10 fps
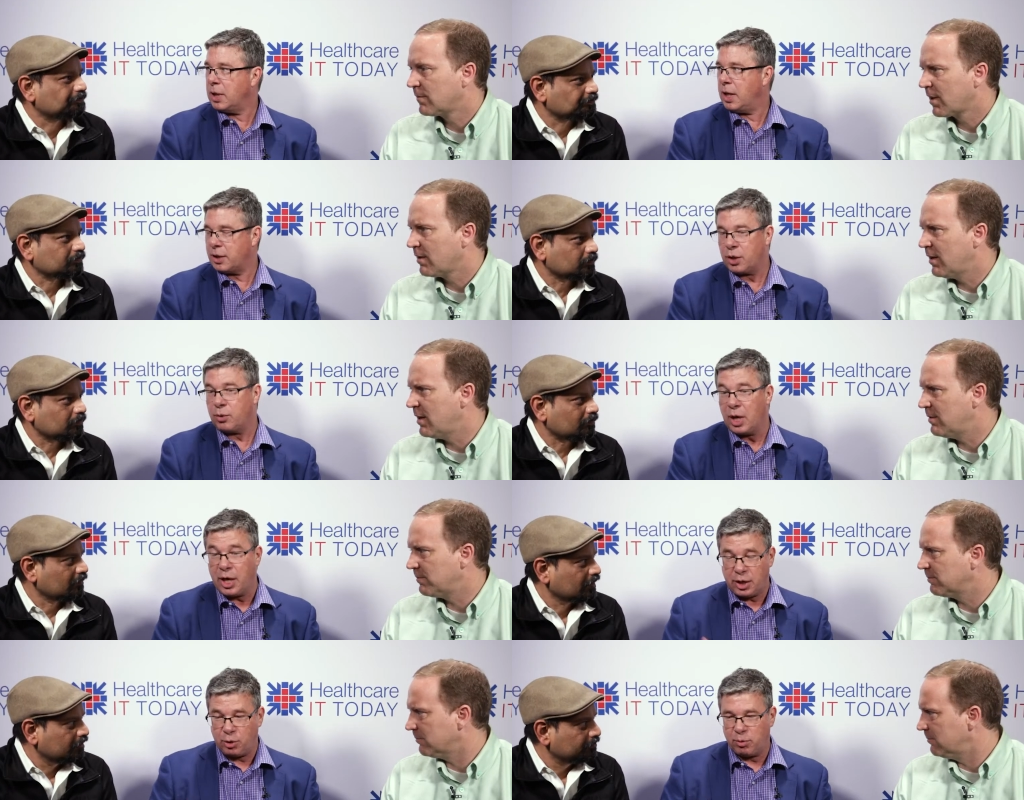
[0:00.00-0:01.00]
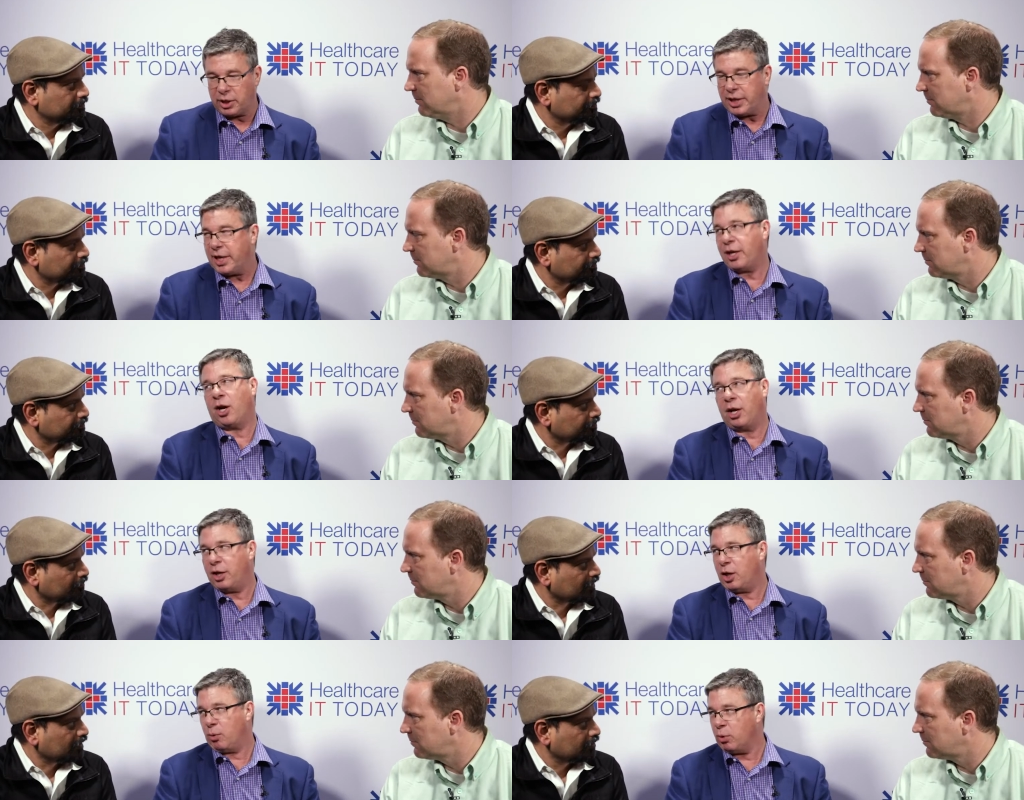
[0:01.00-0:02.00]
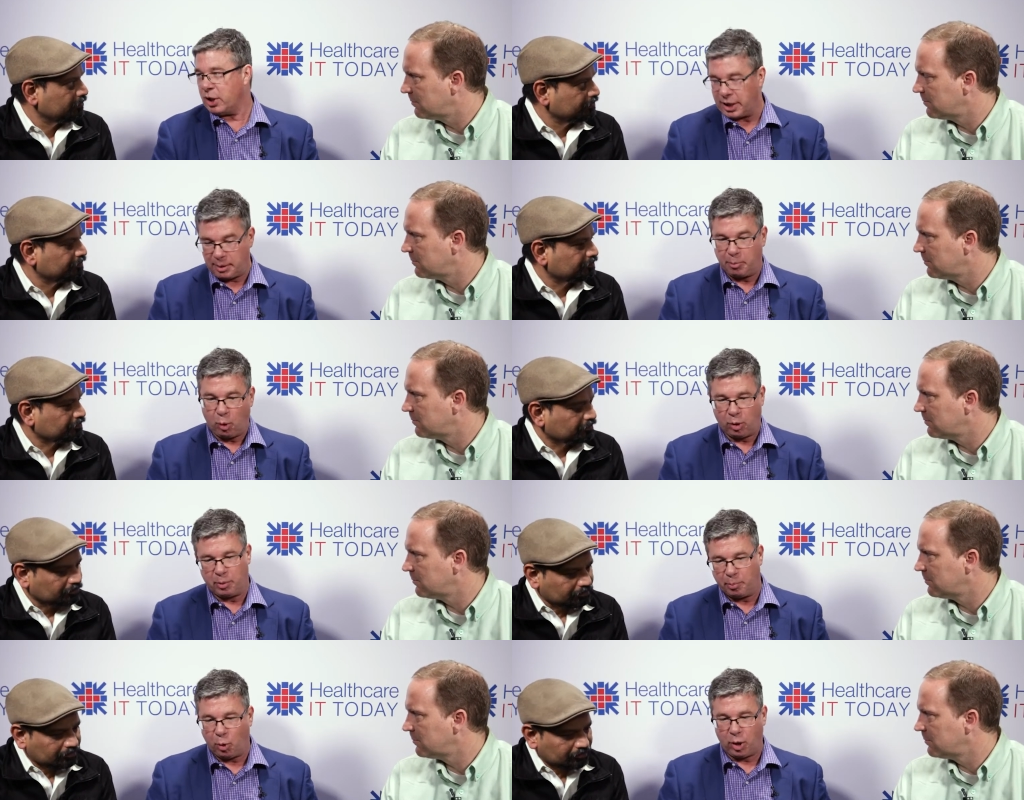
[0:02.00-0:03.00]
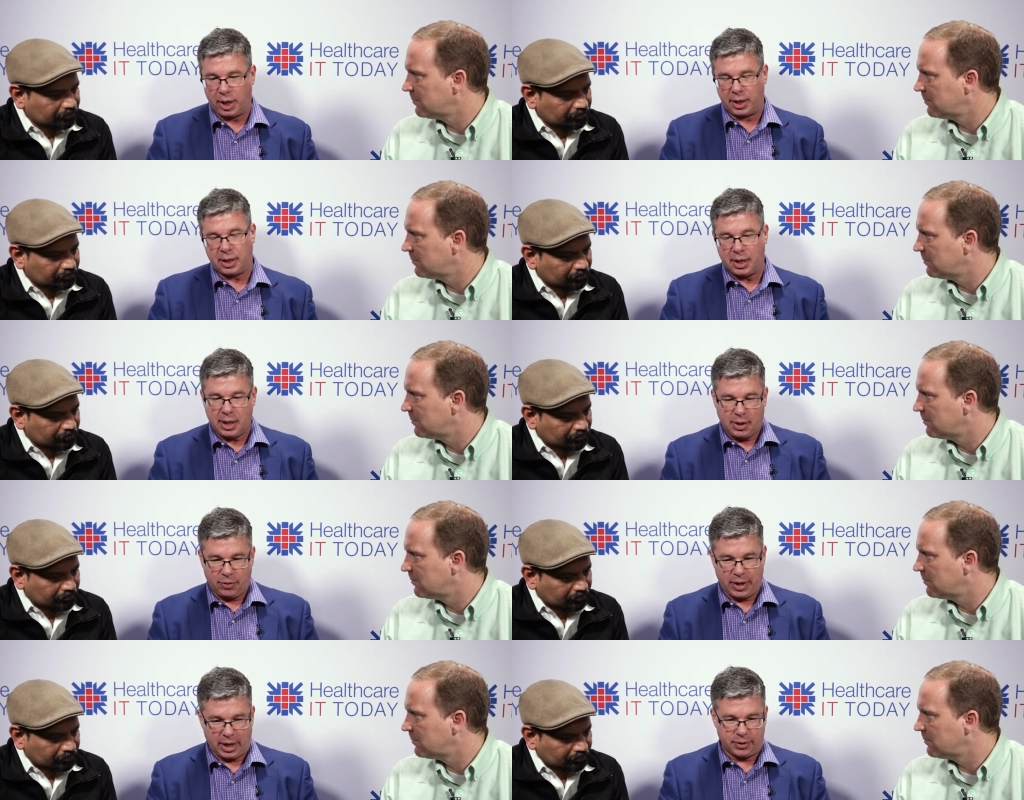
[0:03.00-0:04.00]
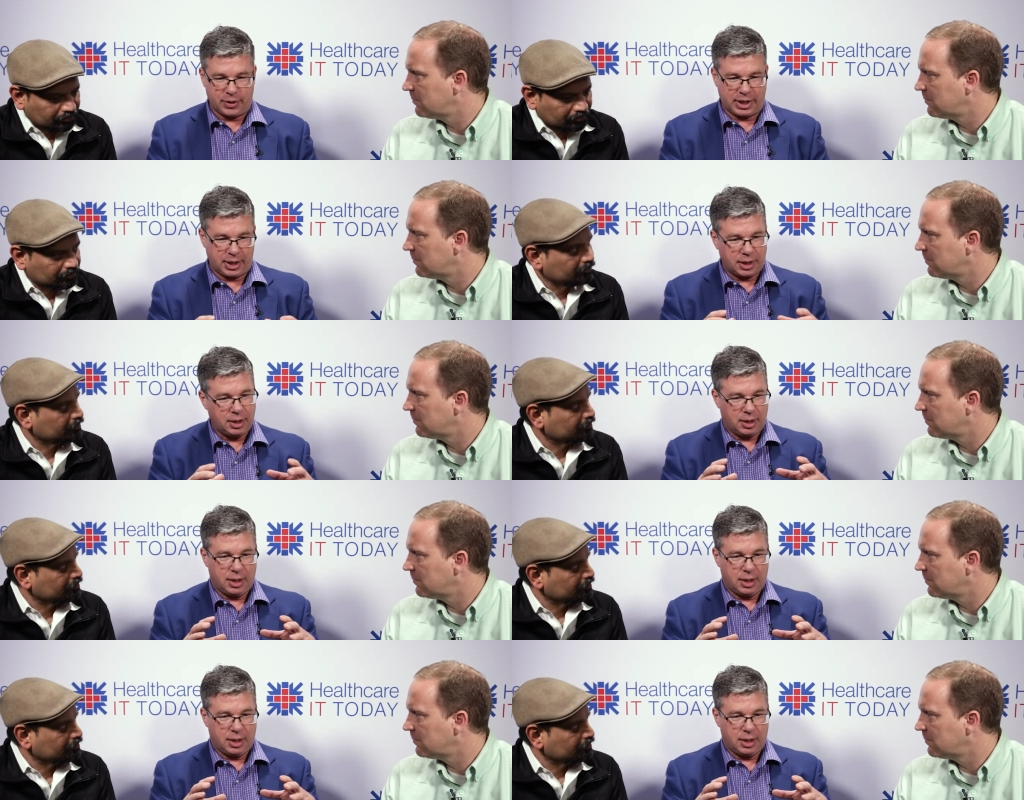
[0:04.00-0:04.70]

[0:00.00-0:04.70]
Speaker 1: Yeah, you, you really hit on a really important point that the